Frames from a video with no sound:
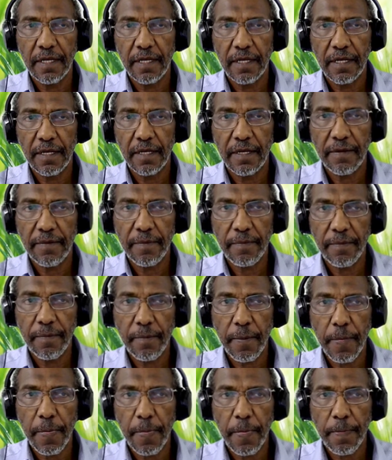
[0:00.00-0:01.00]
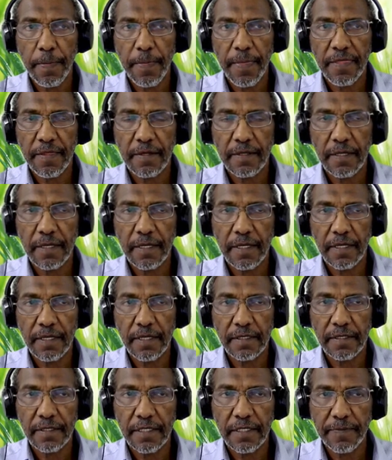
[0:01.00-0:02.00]
Um,
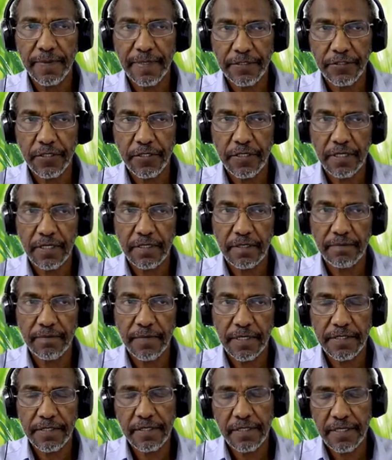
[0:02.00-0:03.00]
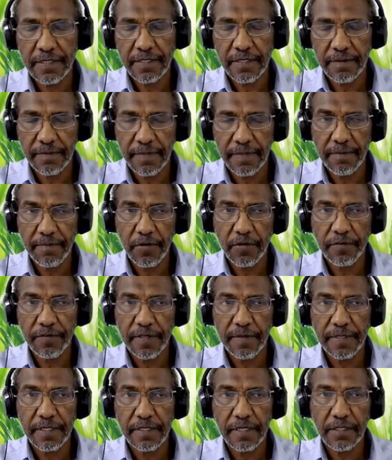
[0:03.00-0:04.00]
and this particular measure, there is a number of
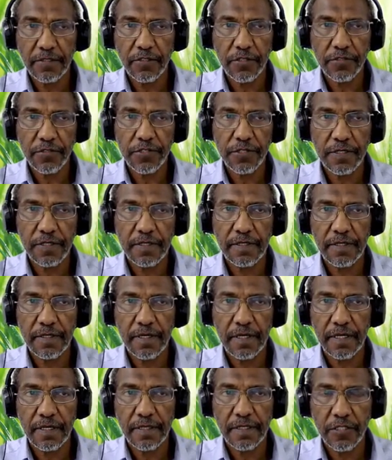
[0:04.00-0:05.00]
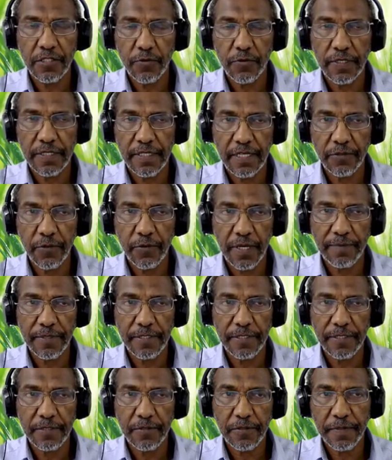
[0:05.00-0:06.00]
them in the literature. Uh, this one that we
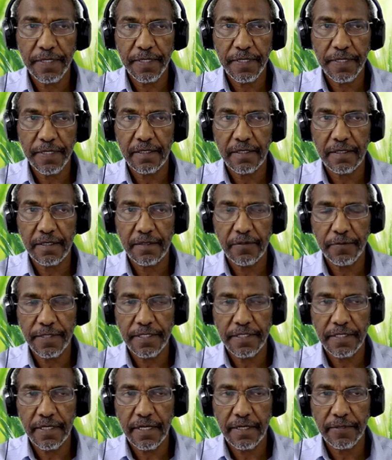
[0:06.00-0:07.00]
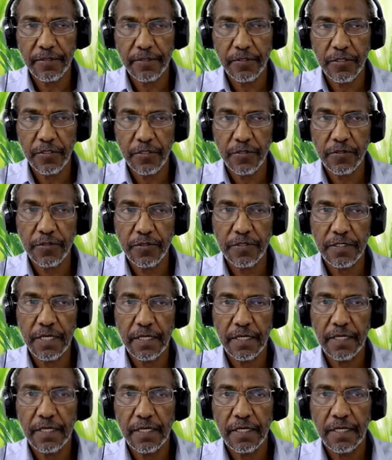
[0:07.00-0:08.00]
happen to pick, uh, UBC happened to choose,
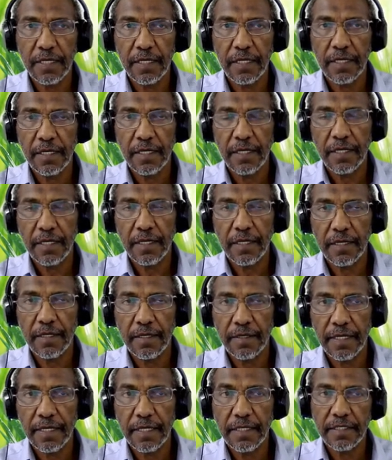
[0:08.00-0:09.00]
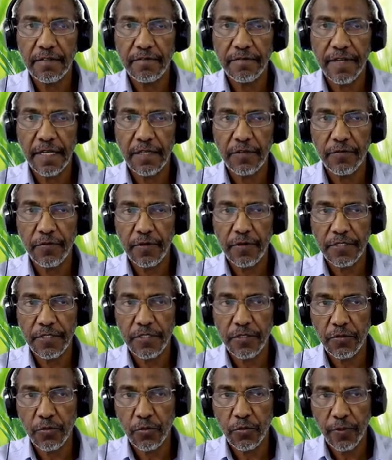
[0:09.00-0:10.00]
uh, range in value from
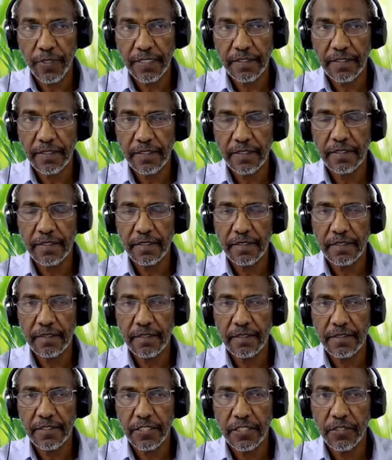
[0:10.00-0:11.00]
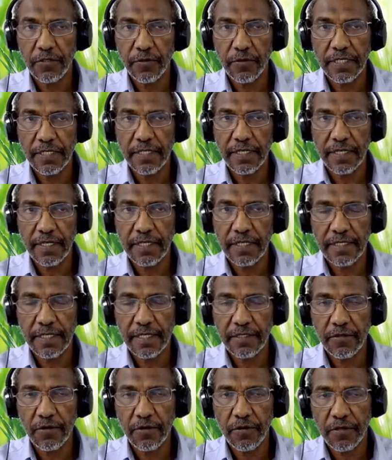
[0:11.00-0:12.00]
zero to one. Zero indicate
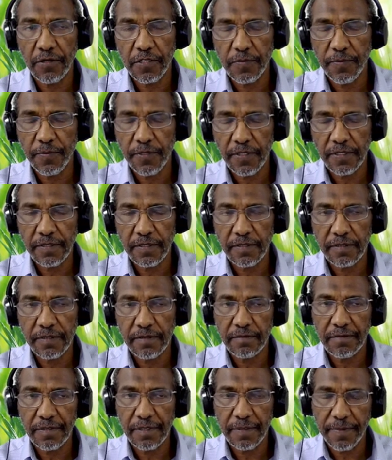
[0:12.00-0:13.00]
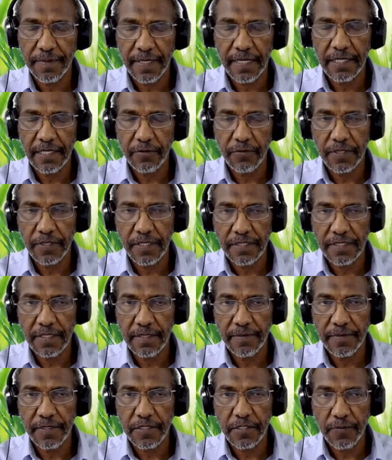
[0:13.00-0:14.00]
that all respondents replied with the
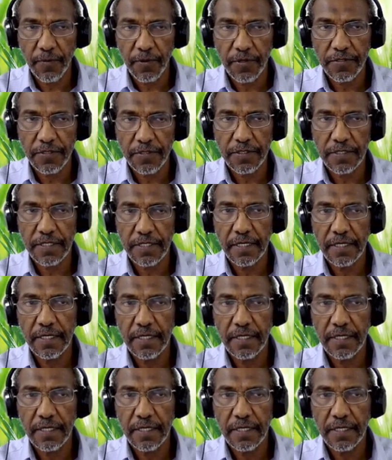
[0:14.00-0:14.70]
same response.